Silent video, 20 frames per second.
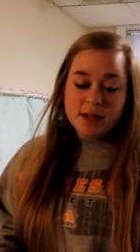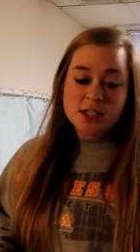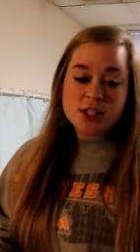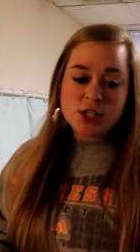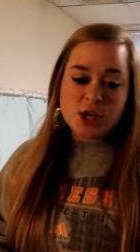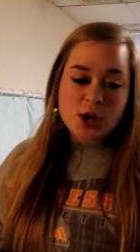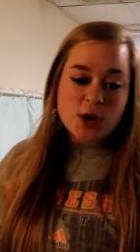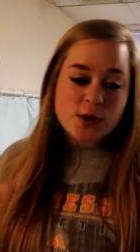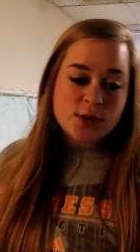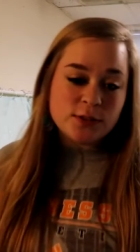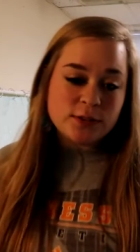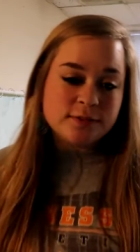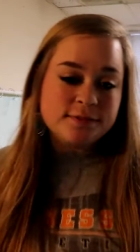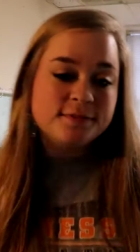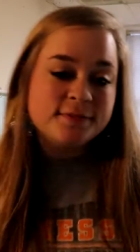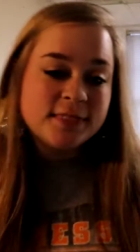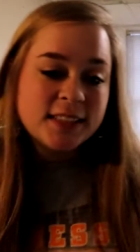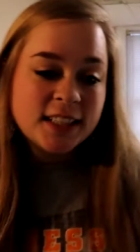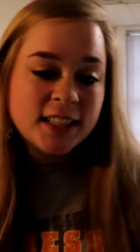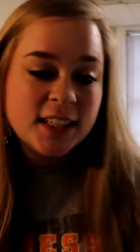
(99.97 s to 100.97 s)
So
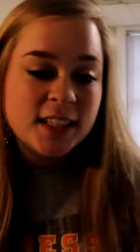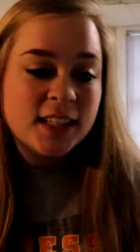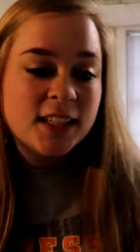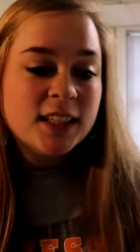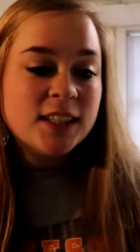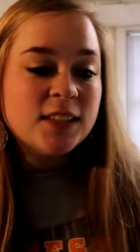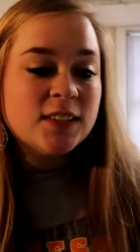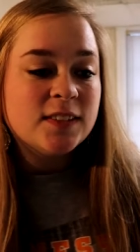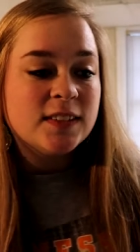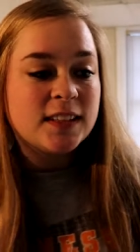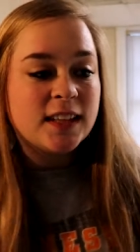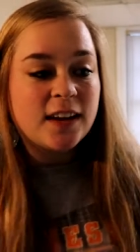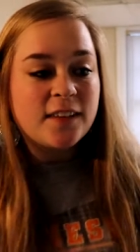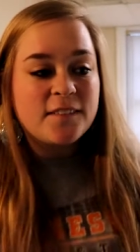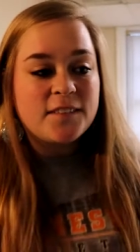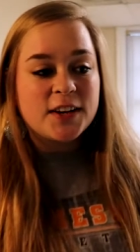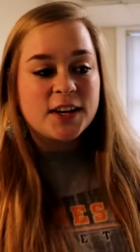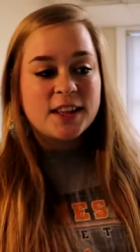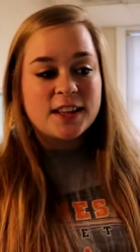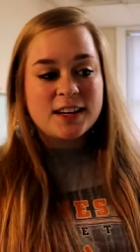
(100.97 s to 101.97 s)

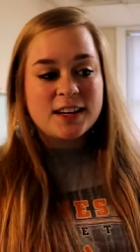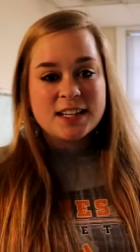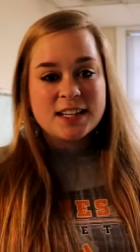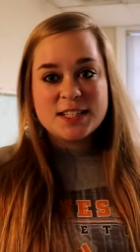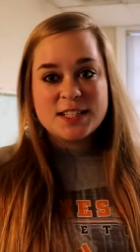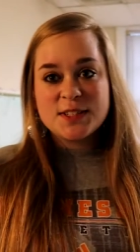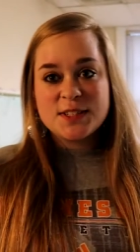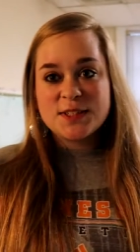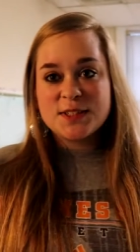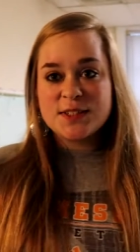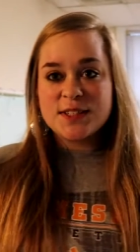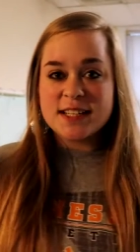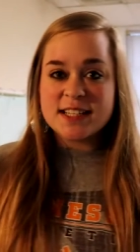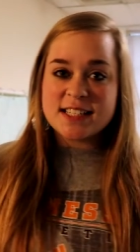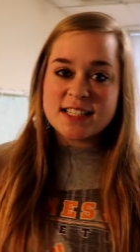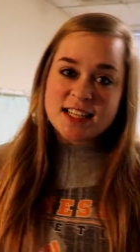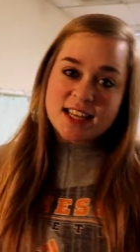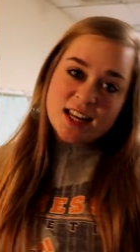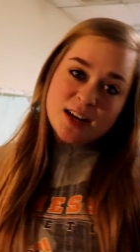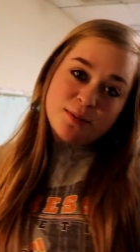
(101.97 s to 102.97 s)
without further ado,
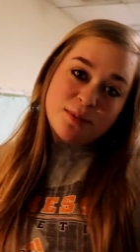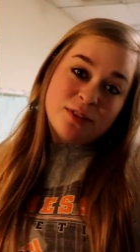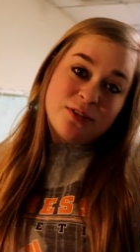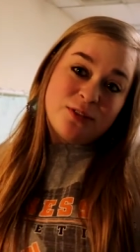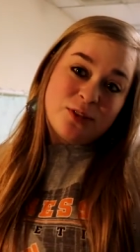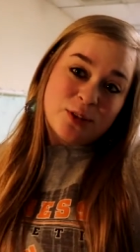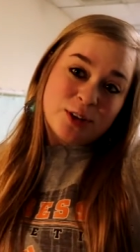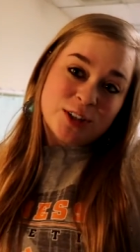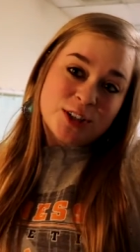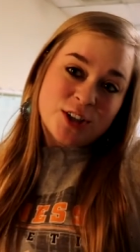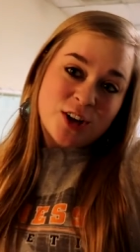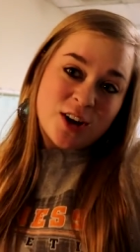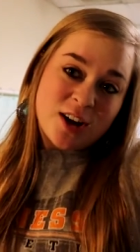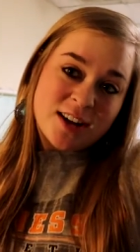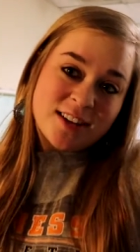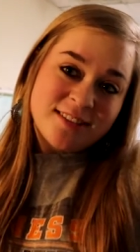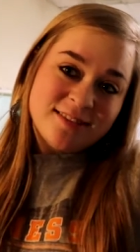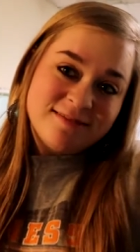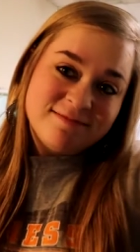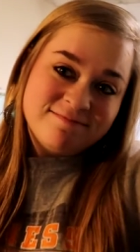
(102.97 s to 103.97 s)
let's get a before
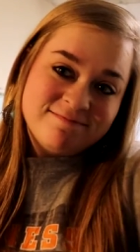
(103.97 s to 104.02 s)
shot.